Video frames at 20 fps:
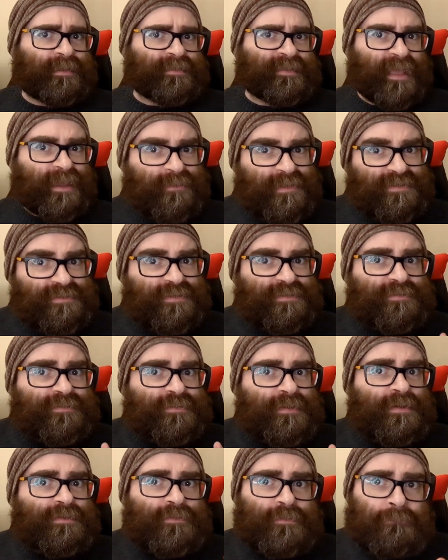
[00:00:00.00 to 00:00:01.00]
There is a
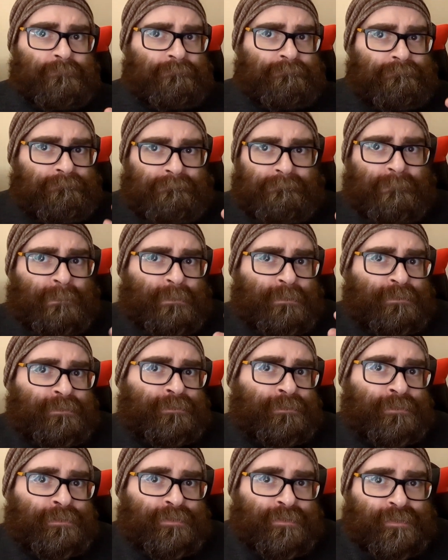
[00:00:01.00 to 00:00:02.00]
certain
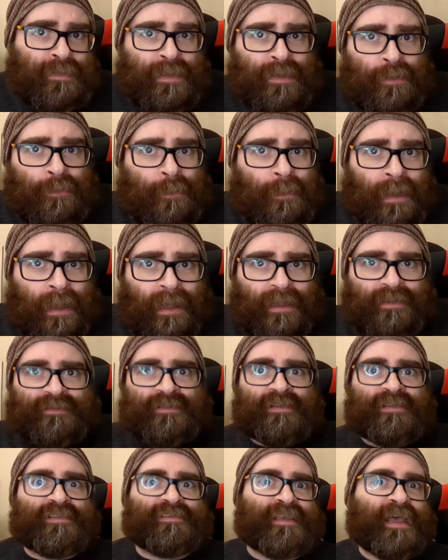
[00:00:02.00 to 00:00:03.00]
je ne sais quoi
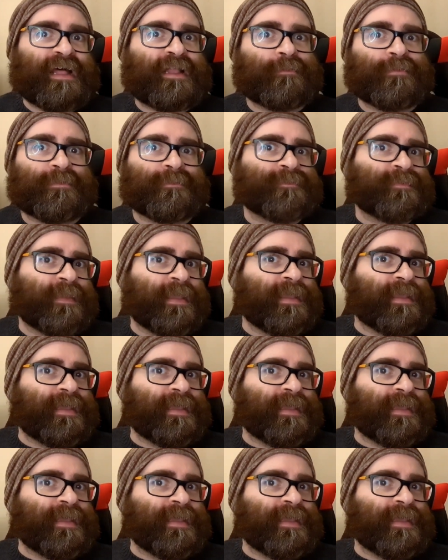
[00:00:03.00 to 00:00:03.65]
to this album,